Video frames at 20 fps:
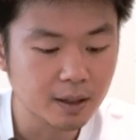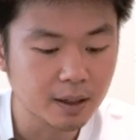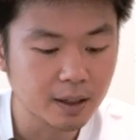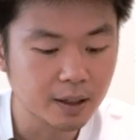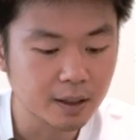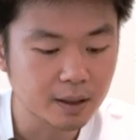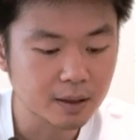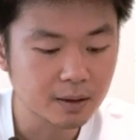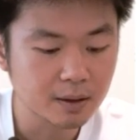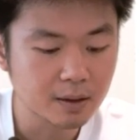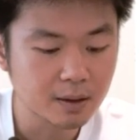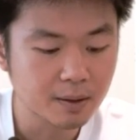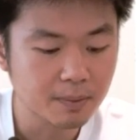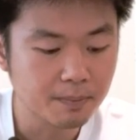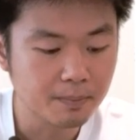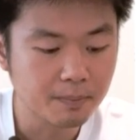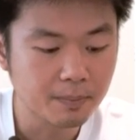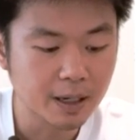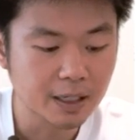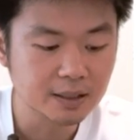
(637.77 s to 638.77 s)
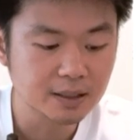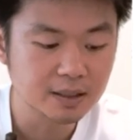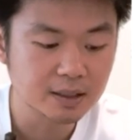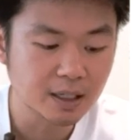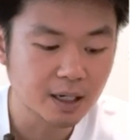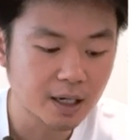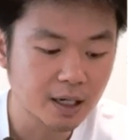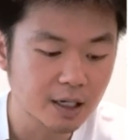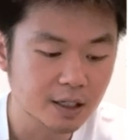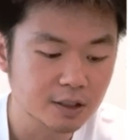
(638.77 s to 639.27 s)
like
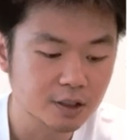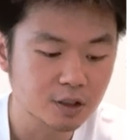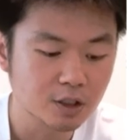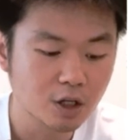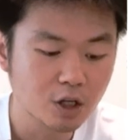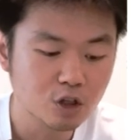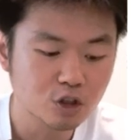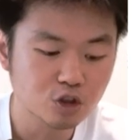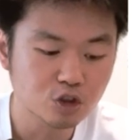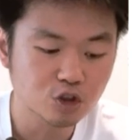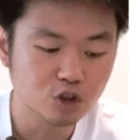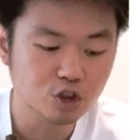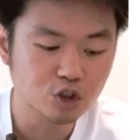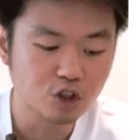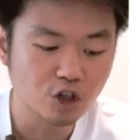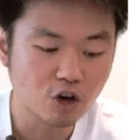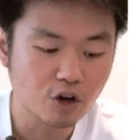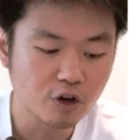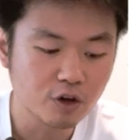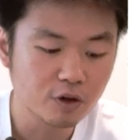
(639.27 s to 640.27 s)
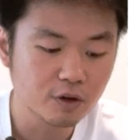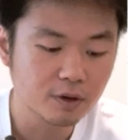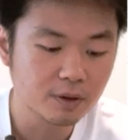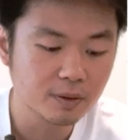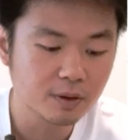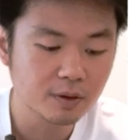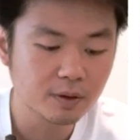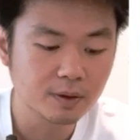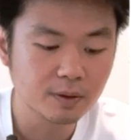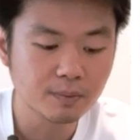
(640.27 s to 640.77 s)
massage,
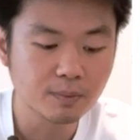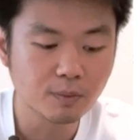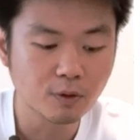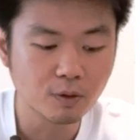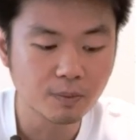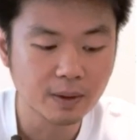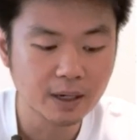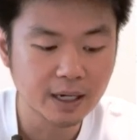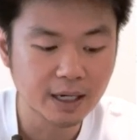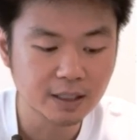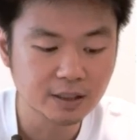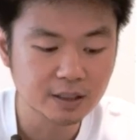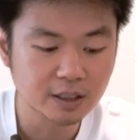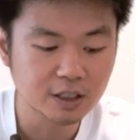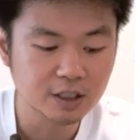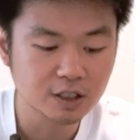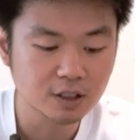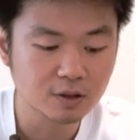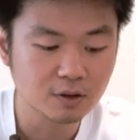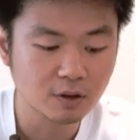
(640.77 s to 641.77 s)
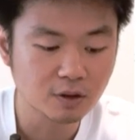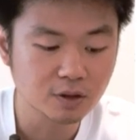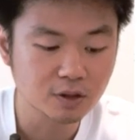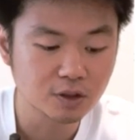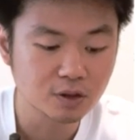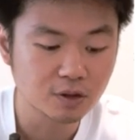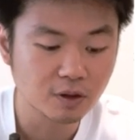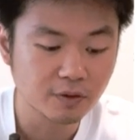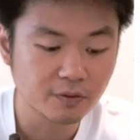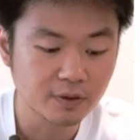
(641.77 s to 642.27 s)
joint mobilization, or
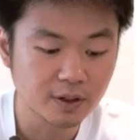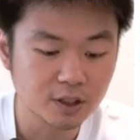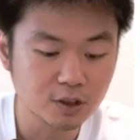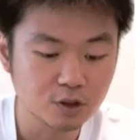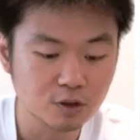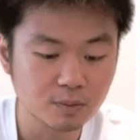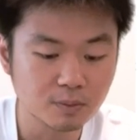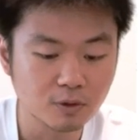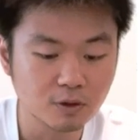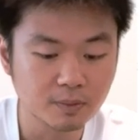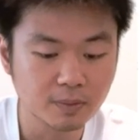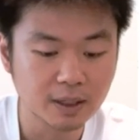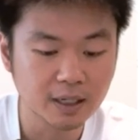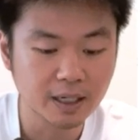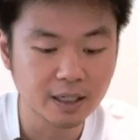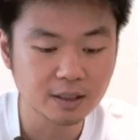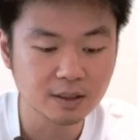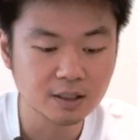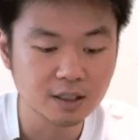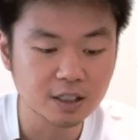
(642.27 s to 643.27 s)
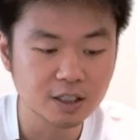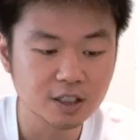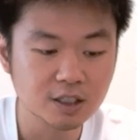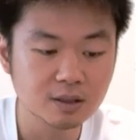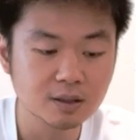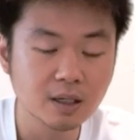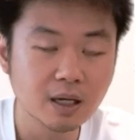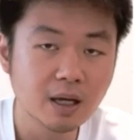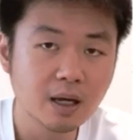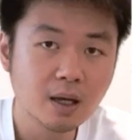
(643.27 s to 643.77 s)
soft tissue
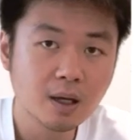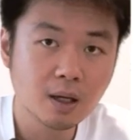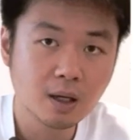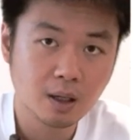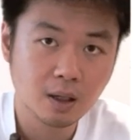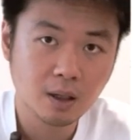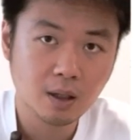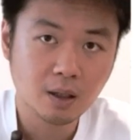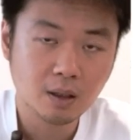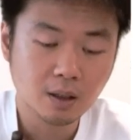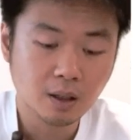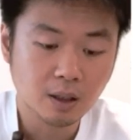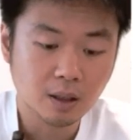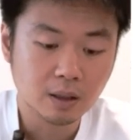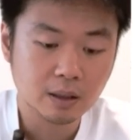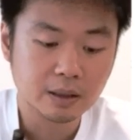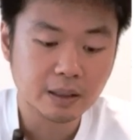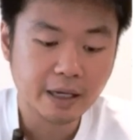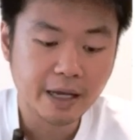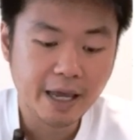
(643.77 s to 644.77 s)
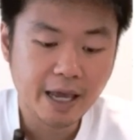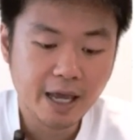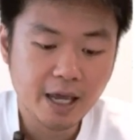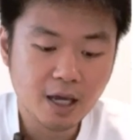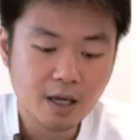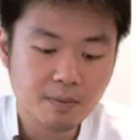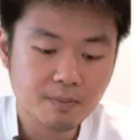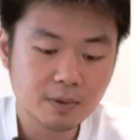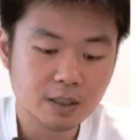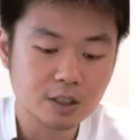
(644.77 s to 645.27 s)
mobilization. The
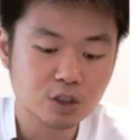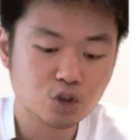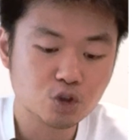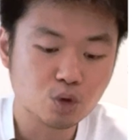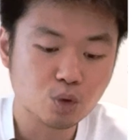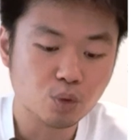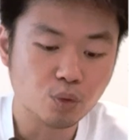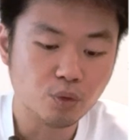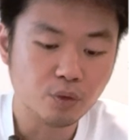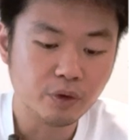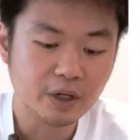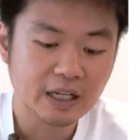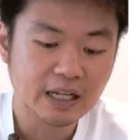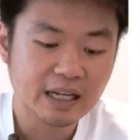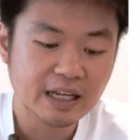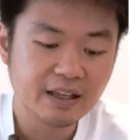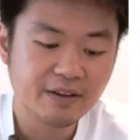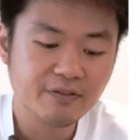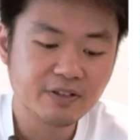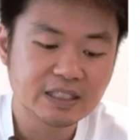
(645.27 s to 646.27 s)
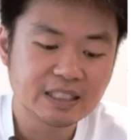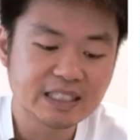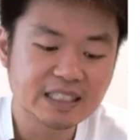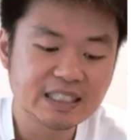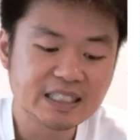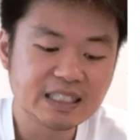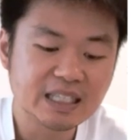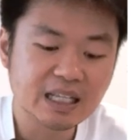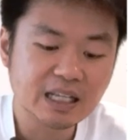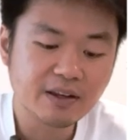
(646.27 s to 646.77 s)
aim is to relieve
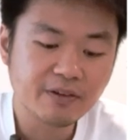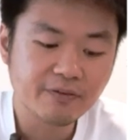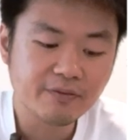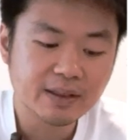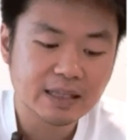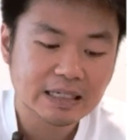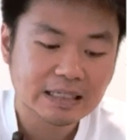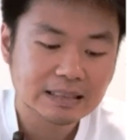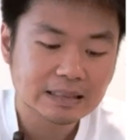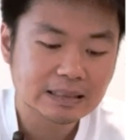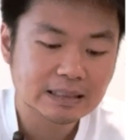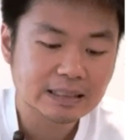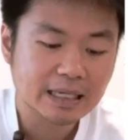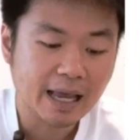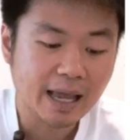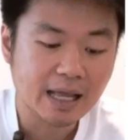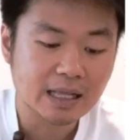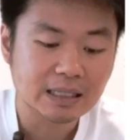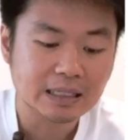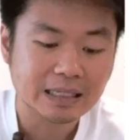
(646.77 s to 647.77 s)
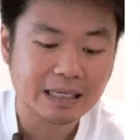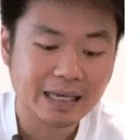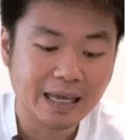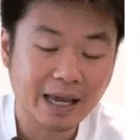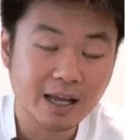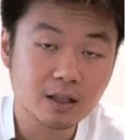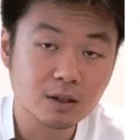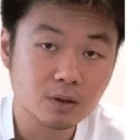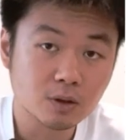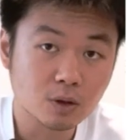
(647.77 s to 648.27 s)
stiffness and
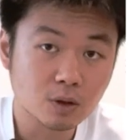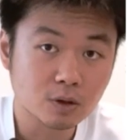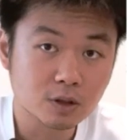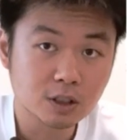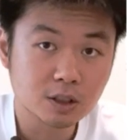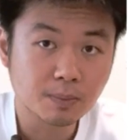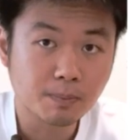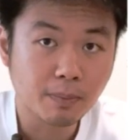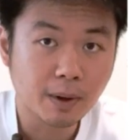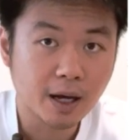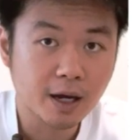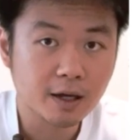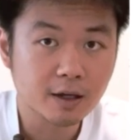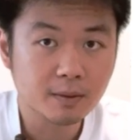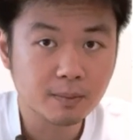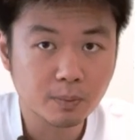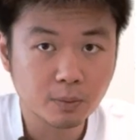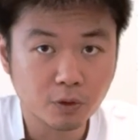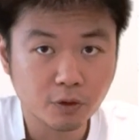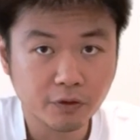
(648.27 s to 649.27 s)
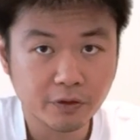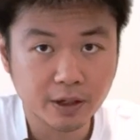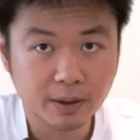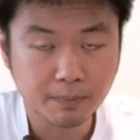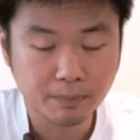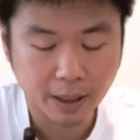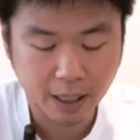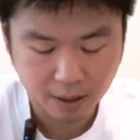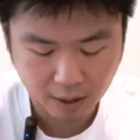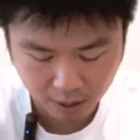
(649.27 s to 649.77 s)
get your spine
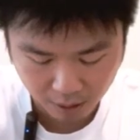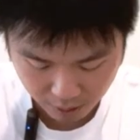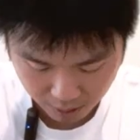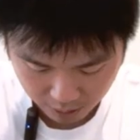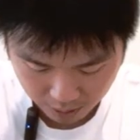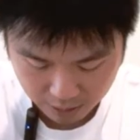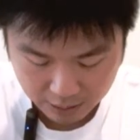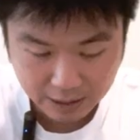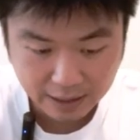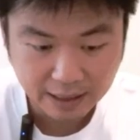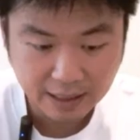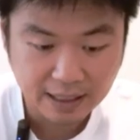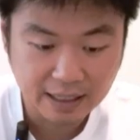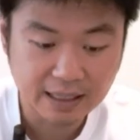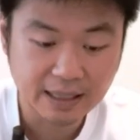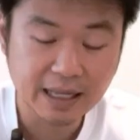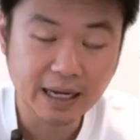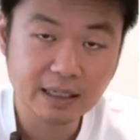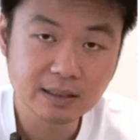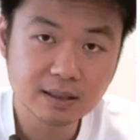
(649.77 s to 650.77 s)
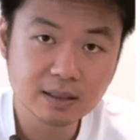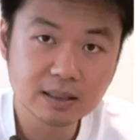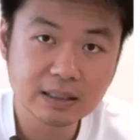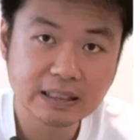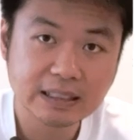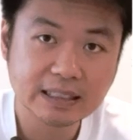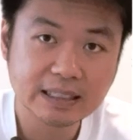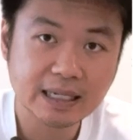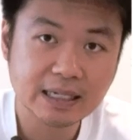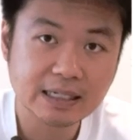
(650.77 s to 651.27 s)
moving better. It doesn't
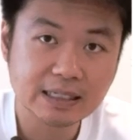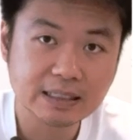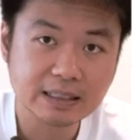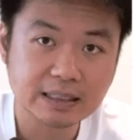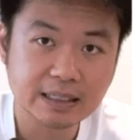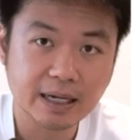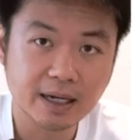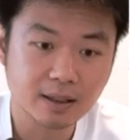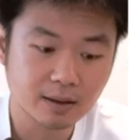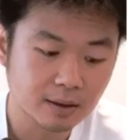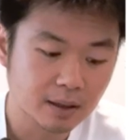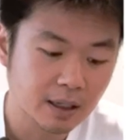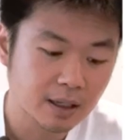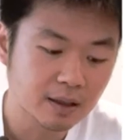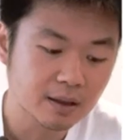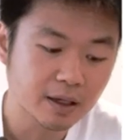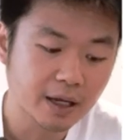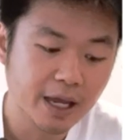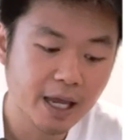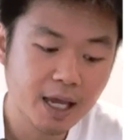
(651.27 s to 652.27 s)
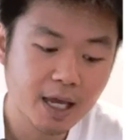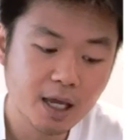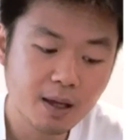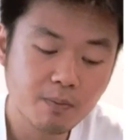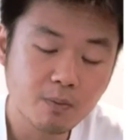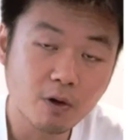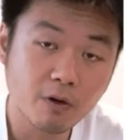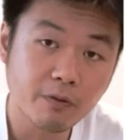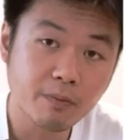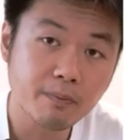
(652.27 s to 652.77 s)
say that the
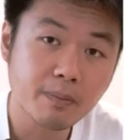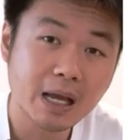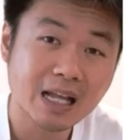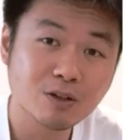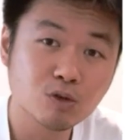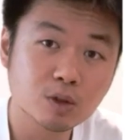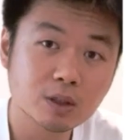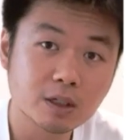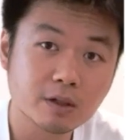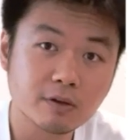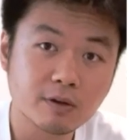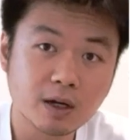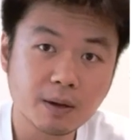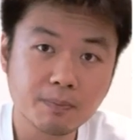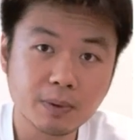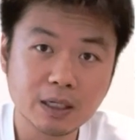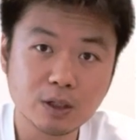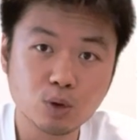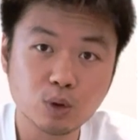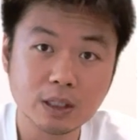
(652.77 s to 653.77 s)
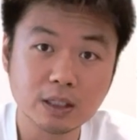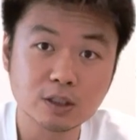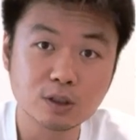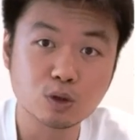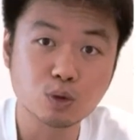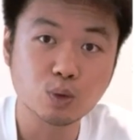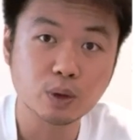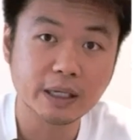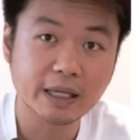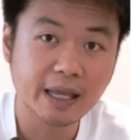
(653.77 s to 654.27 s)
aim of manual therapy is
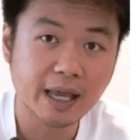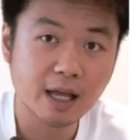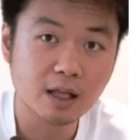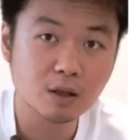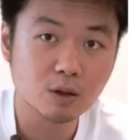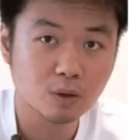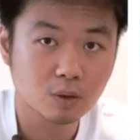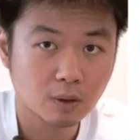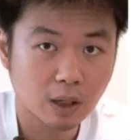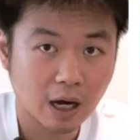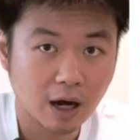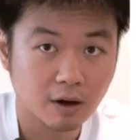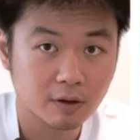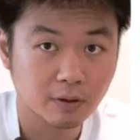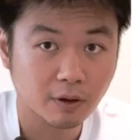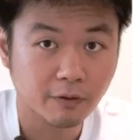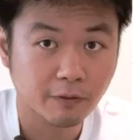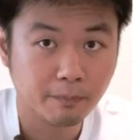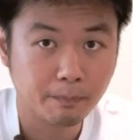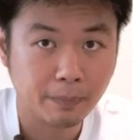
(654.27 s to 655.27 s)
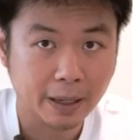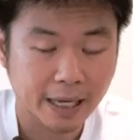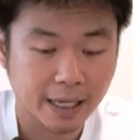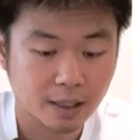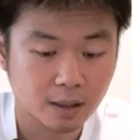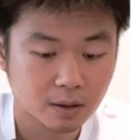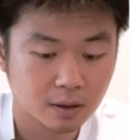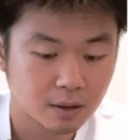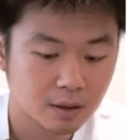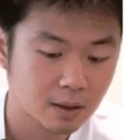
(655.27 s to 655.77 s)
to get you out of
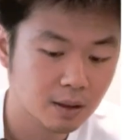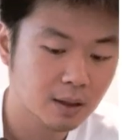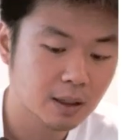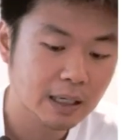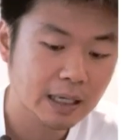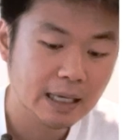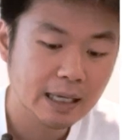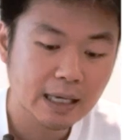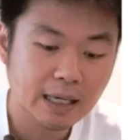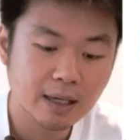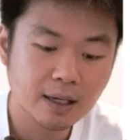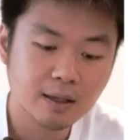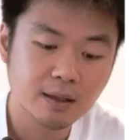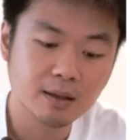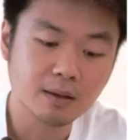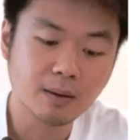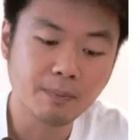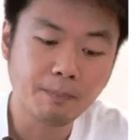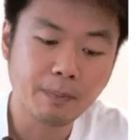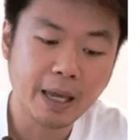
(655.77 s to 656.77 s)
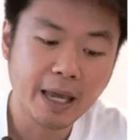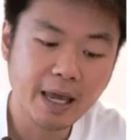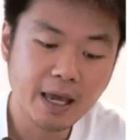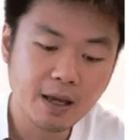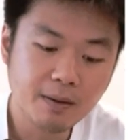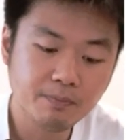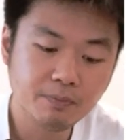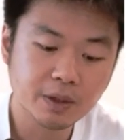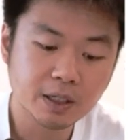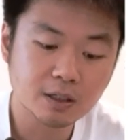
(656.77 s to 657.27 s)
pain. The
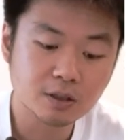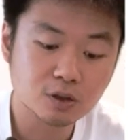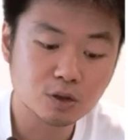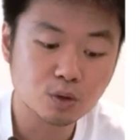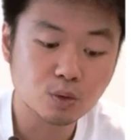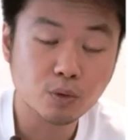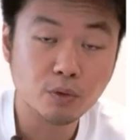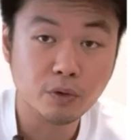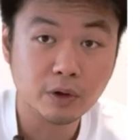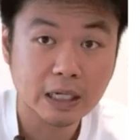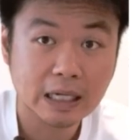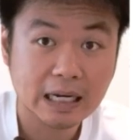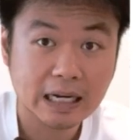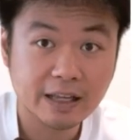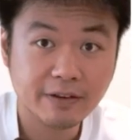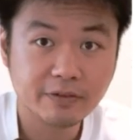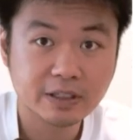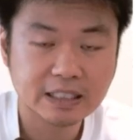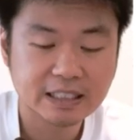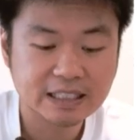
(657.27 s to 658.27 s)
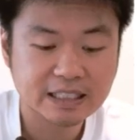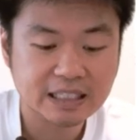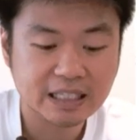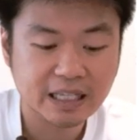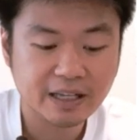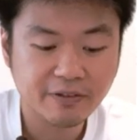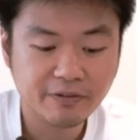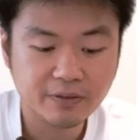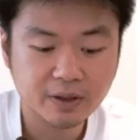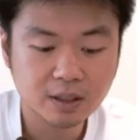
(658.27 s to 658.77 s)
aim is to relieve
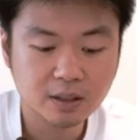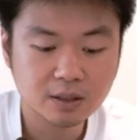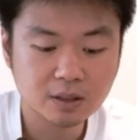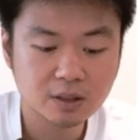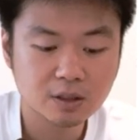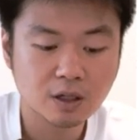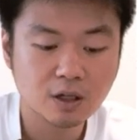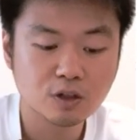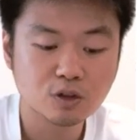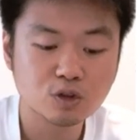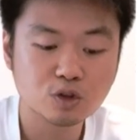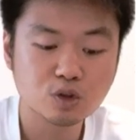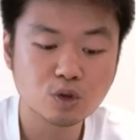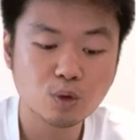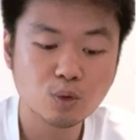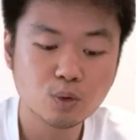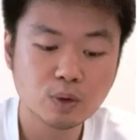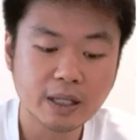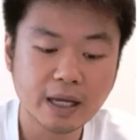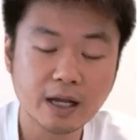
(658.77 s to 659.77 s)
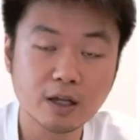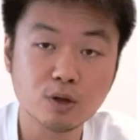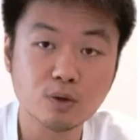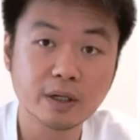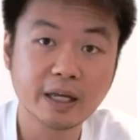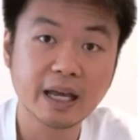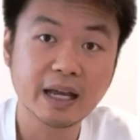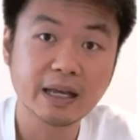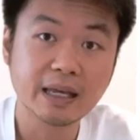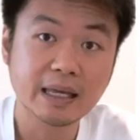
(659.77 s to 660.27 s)
stiffness so that you
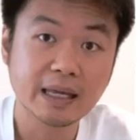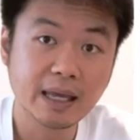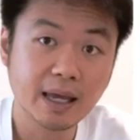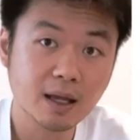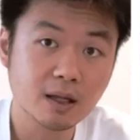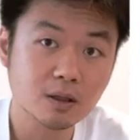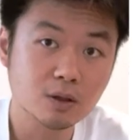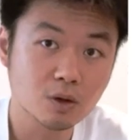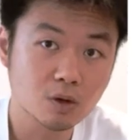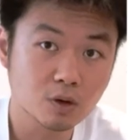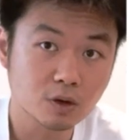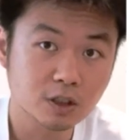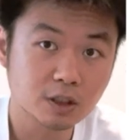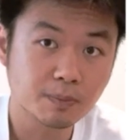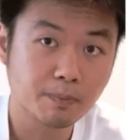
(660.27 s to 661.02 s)
can get your